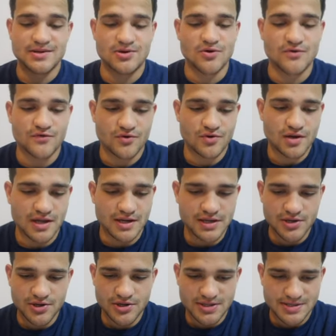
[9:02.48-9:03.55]
it over. And
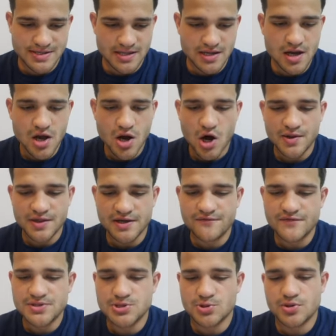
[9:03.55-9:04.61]
here you can see all the
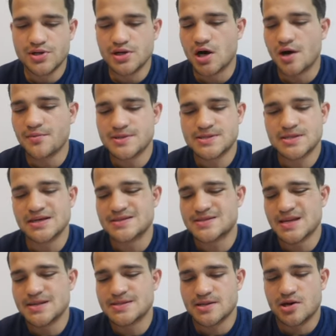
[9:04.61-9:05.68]
inventory. Obviously it
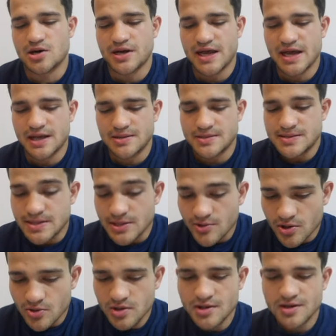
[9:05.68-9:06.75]
says on hand
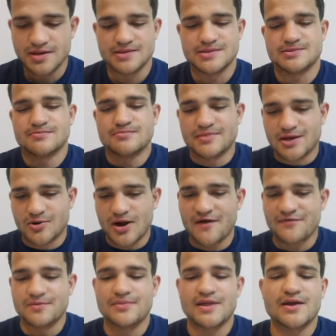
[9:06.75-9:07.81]
0 because they don't
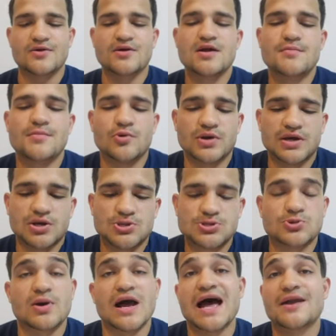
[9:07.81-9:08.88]
have them there, but we can
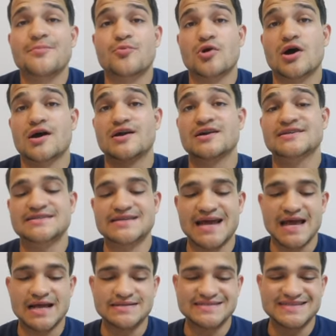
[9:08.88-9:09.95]
also add products.
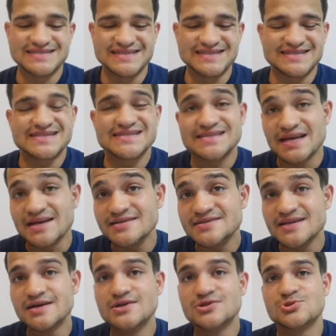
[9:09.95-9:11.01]
And since it's
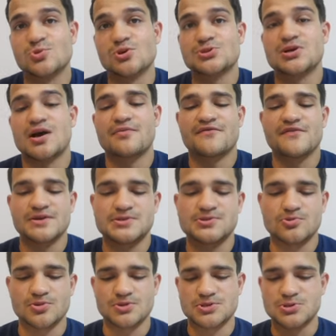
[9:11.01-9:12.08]
synced to our Shopify
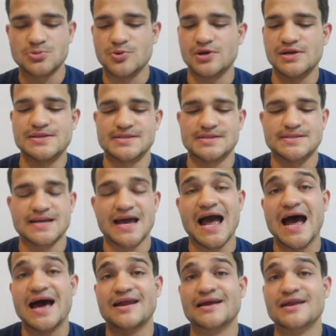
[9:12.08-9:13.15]
store, it's super easy to
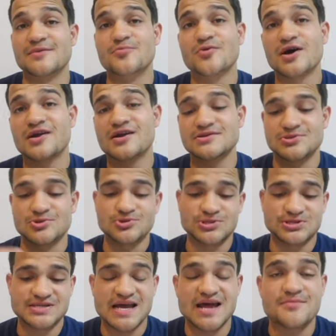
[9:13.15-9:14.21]
add any product or
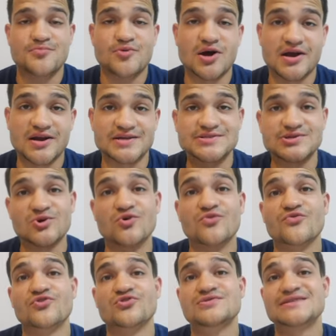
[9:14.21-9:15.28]
just send products
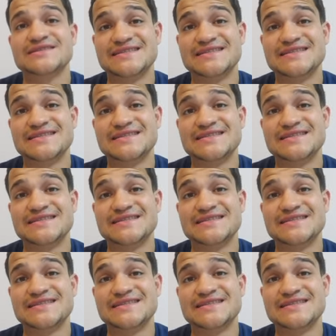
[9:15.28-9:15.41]
over to